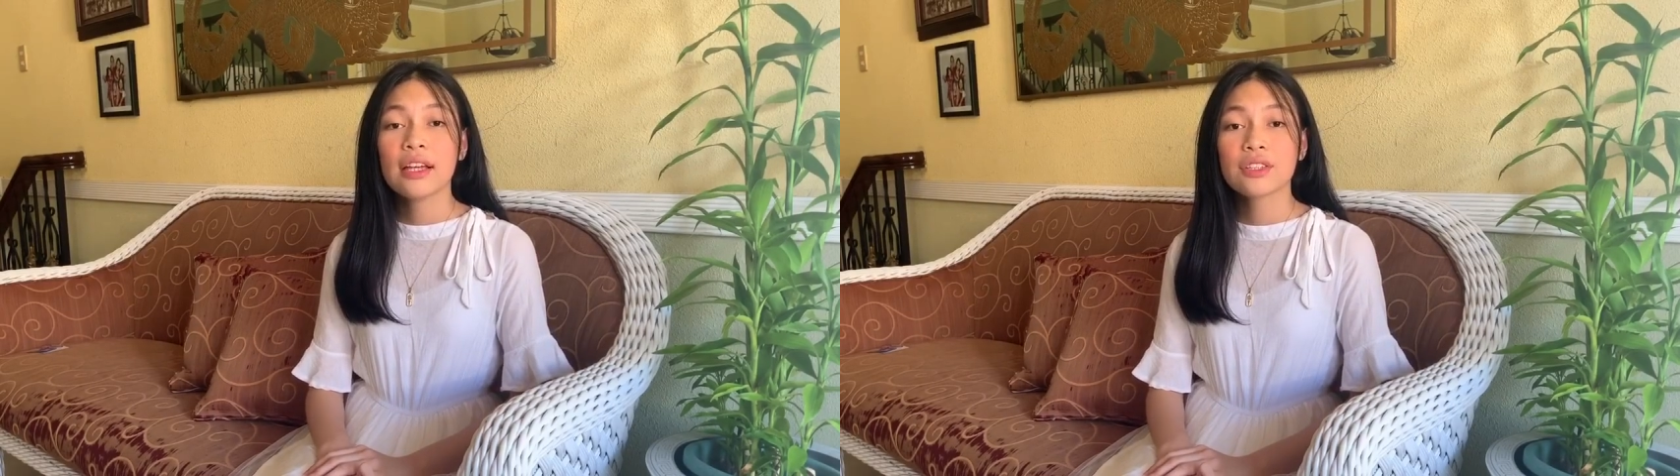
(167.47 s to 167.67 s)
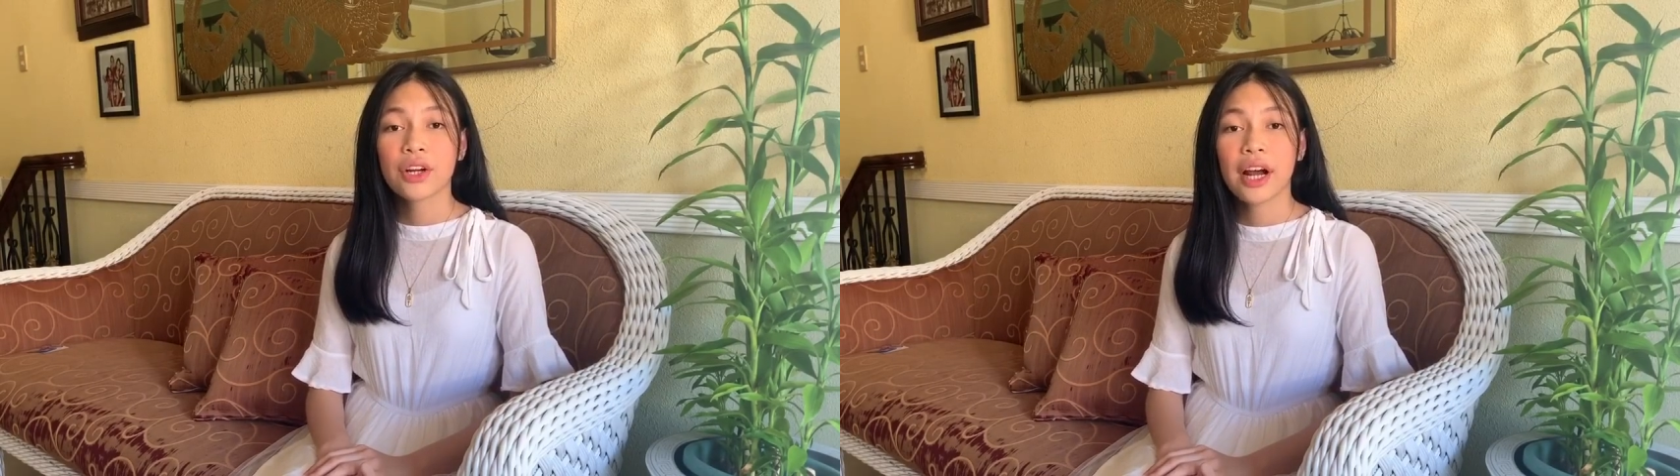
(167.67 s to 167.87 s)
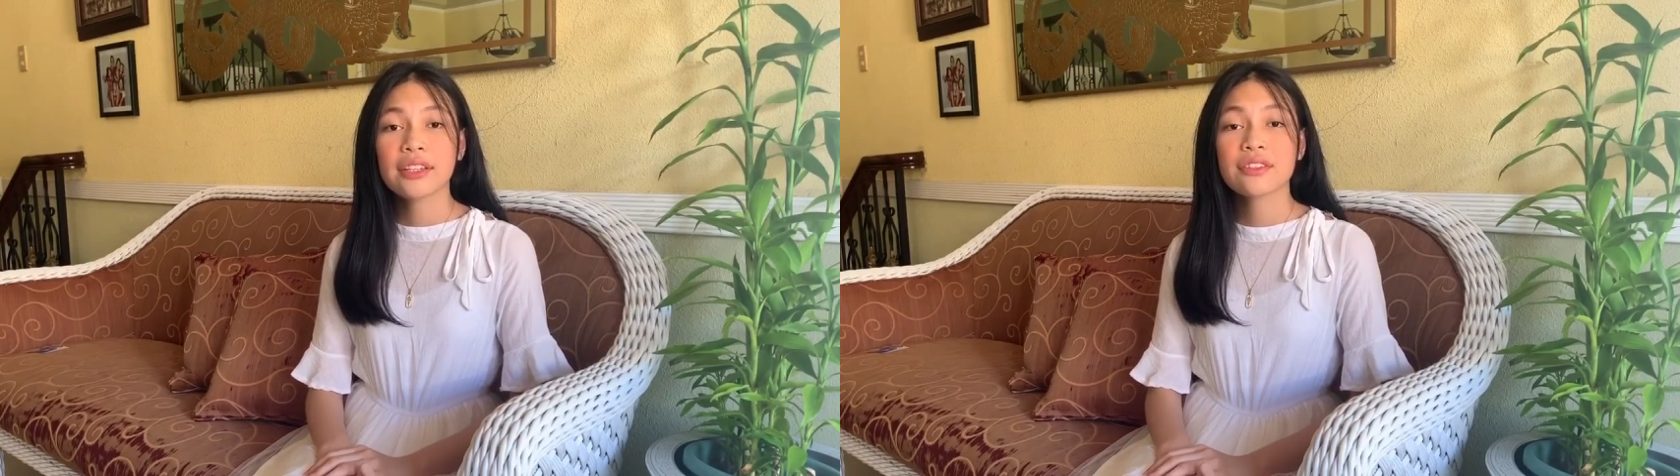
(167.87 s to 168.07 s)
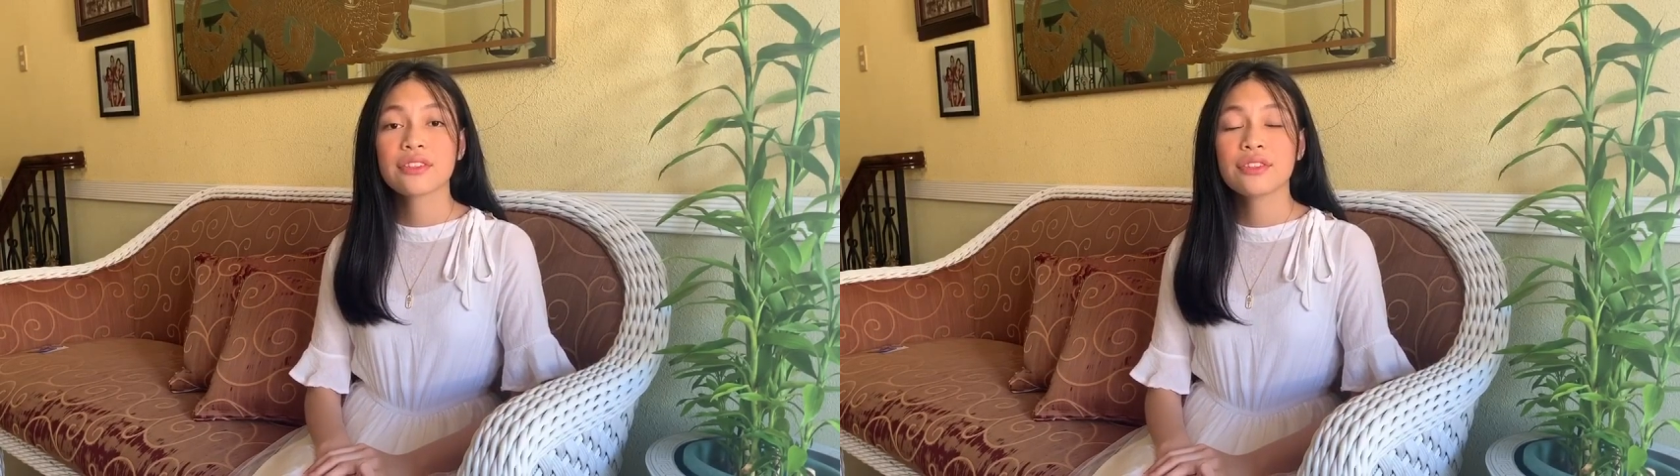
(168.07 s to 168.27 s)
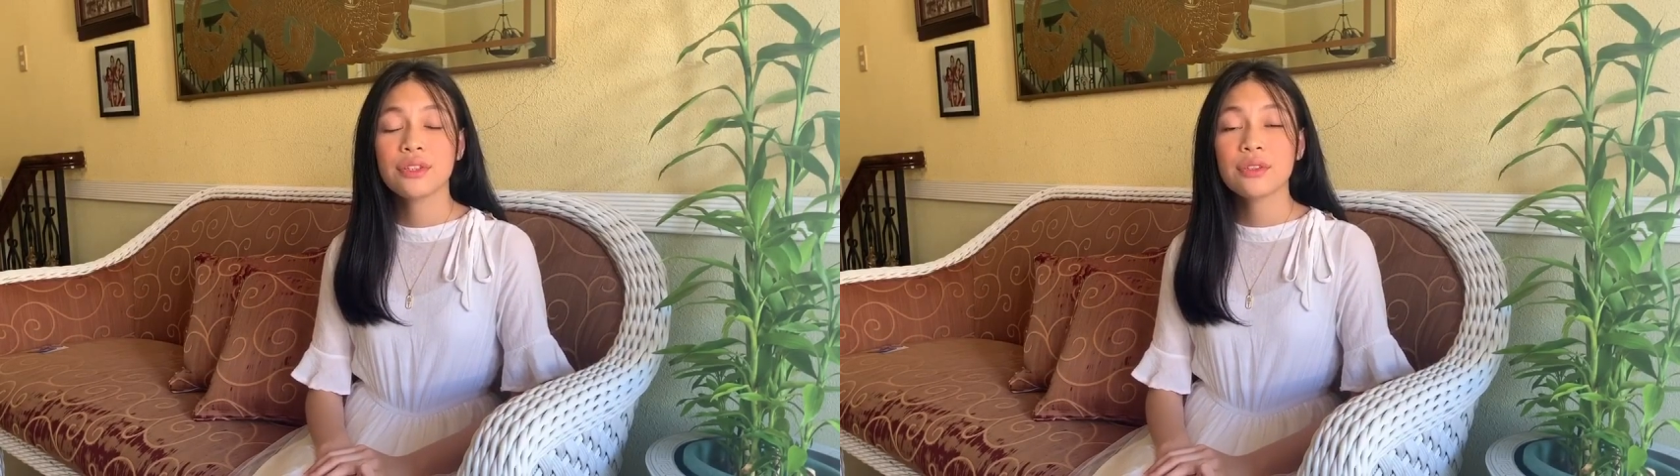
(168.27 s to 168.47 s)
is
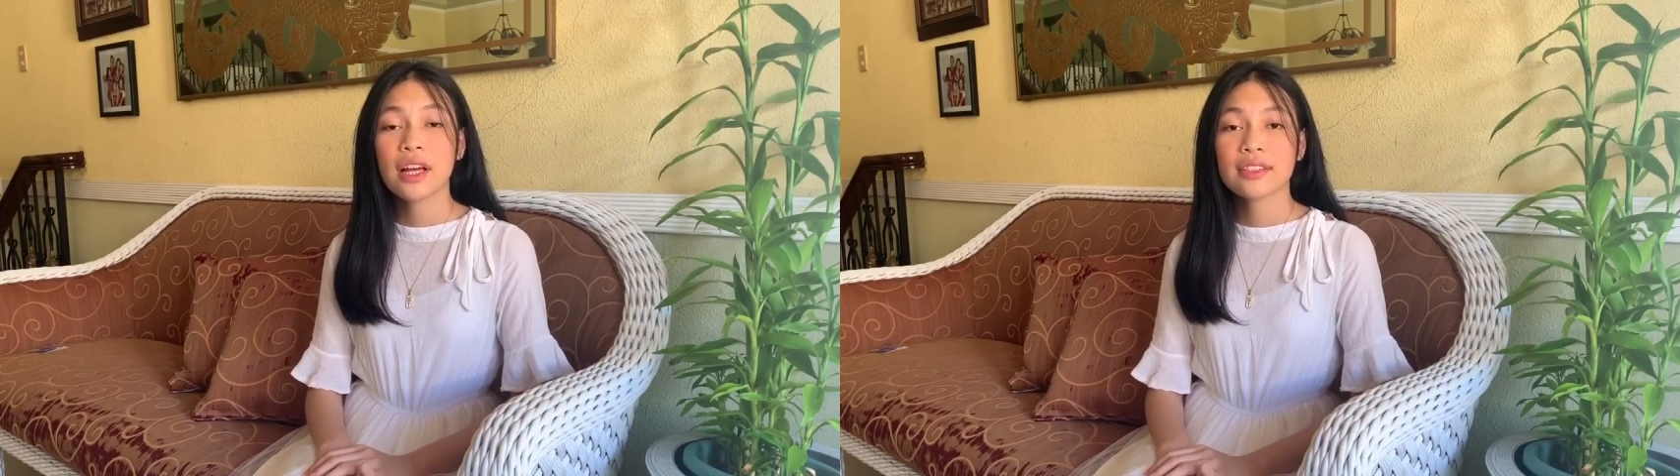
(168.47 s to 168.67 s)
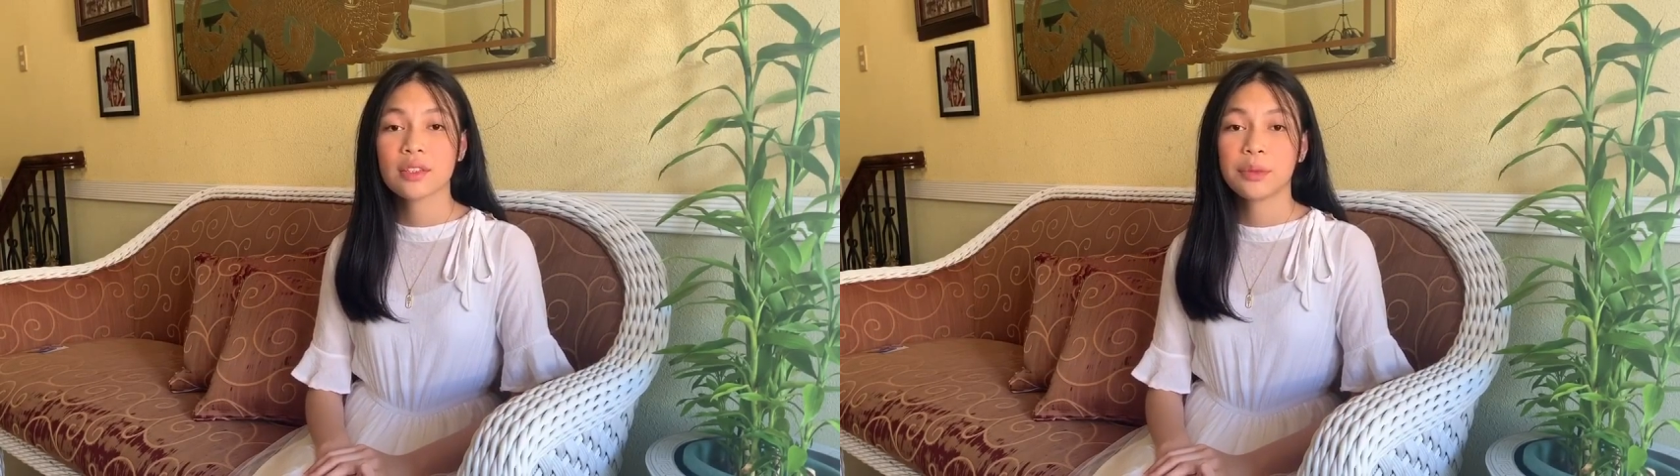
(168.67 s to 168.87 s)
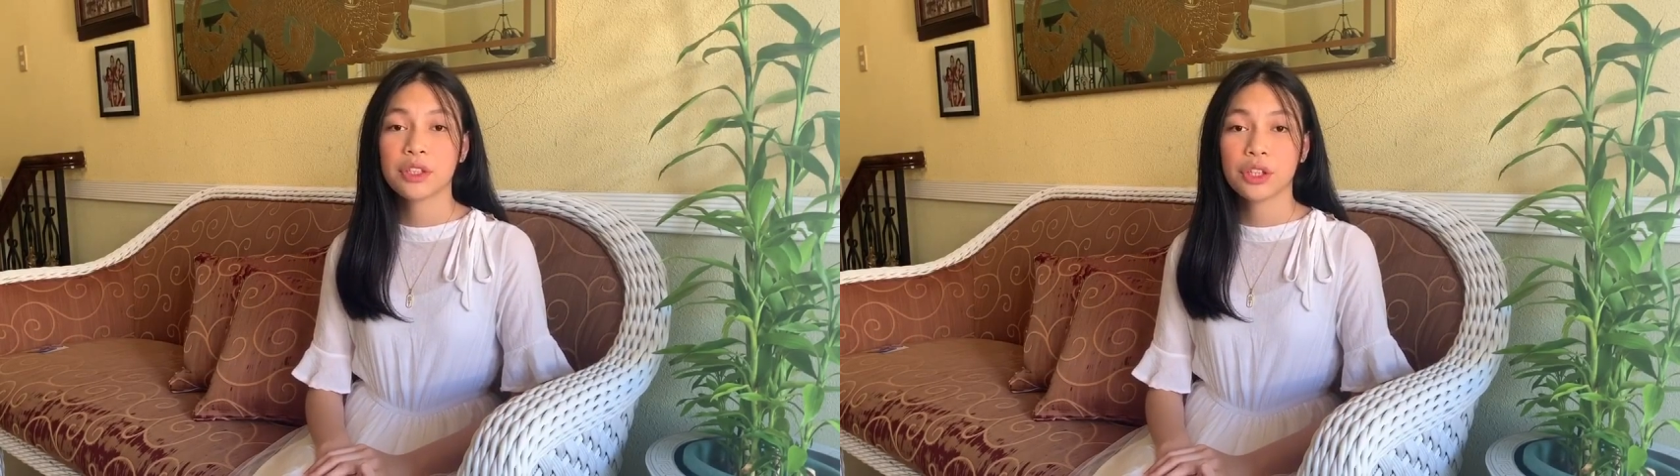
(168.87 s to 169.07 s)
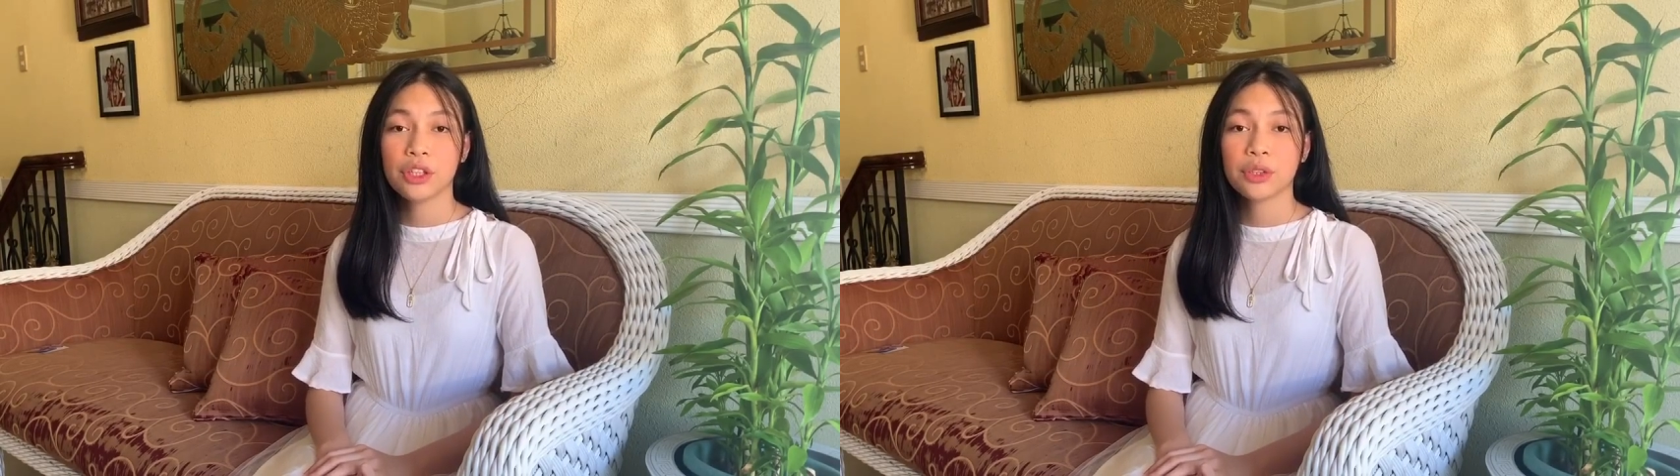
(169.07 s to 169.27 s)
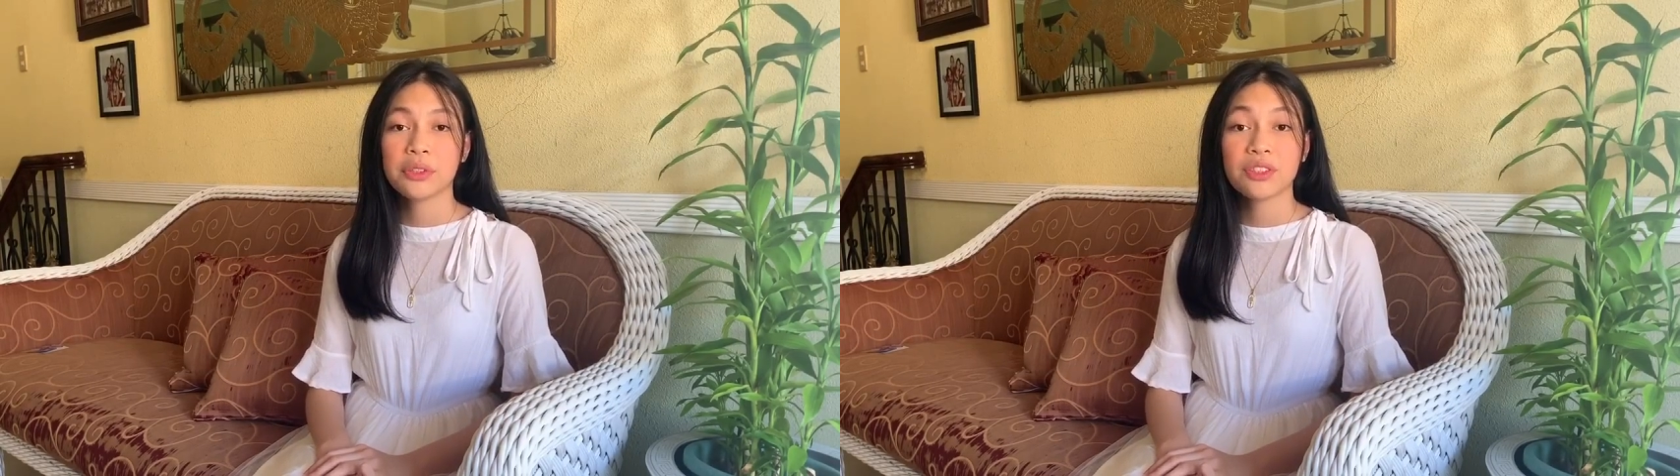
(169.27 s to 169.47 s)
Christ's New Testament
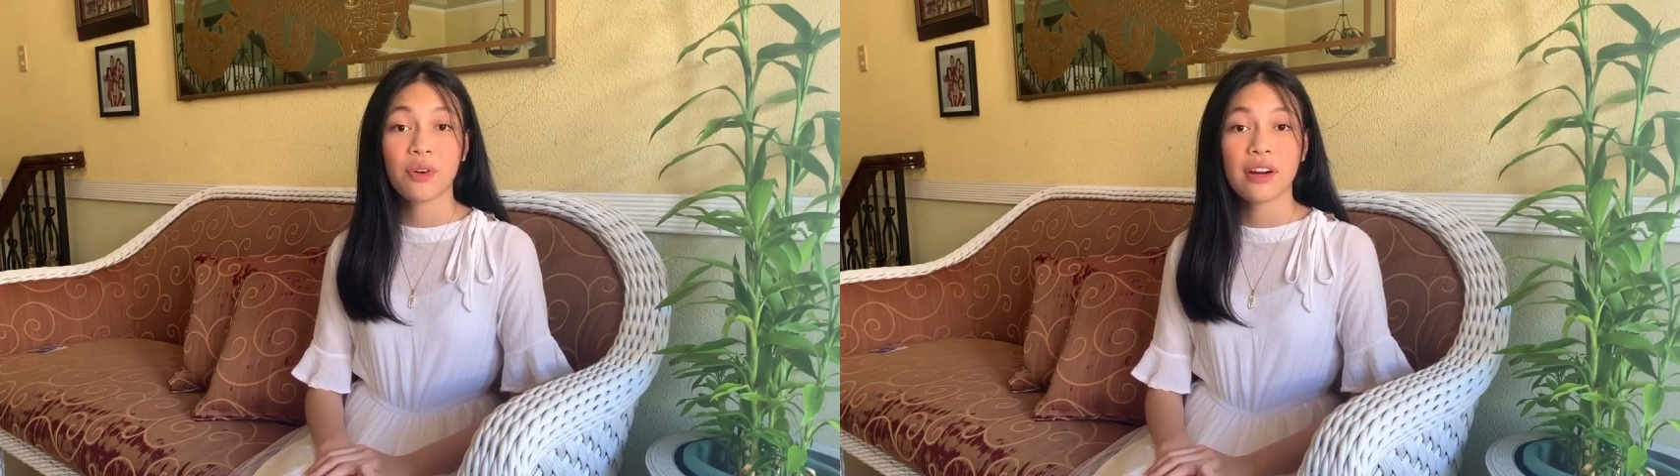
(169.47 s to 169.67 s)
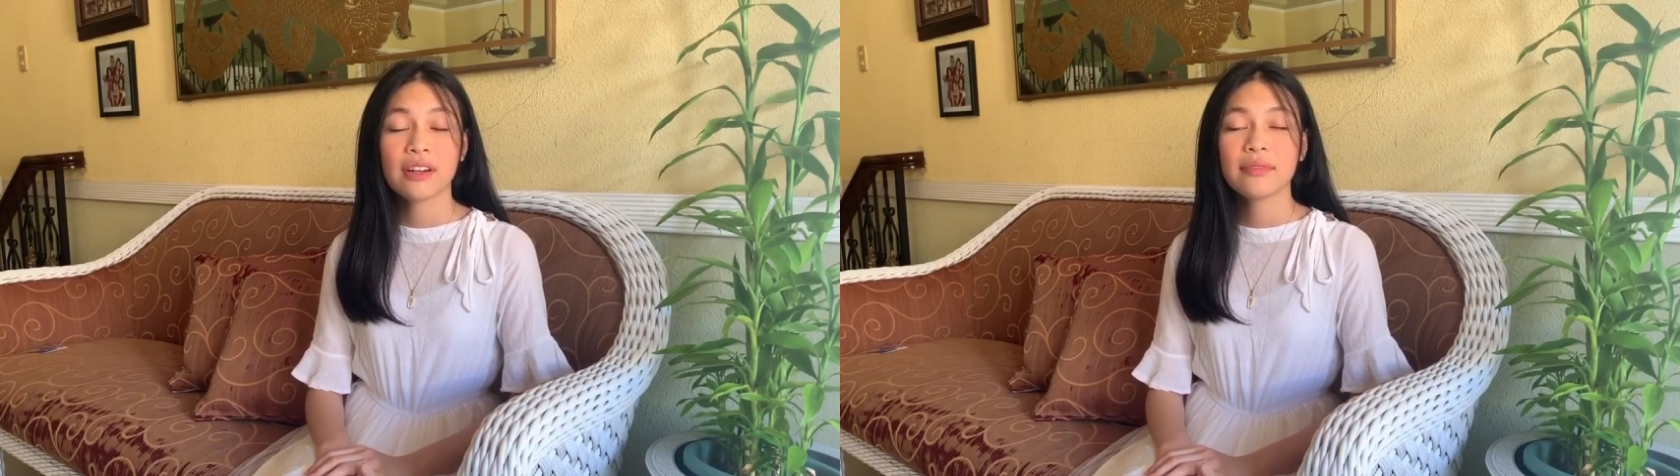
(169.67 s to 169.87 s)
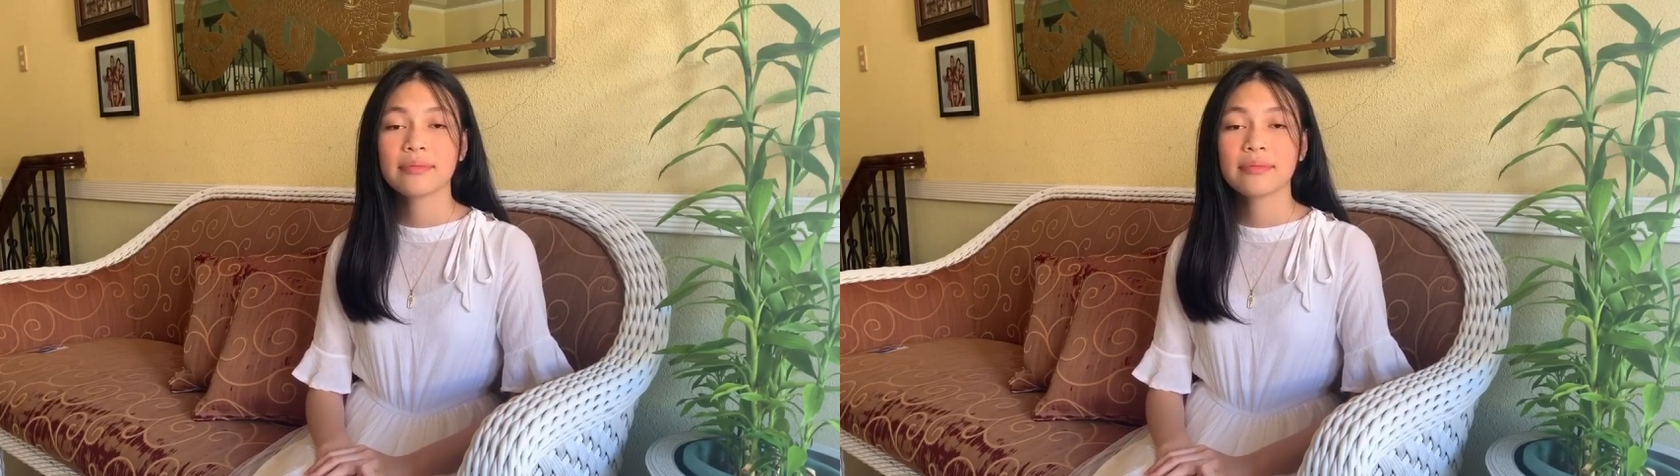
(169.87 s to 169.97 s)
church restored.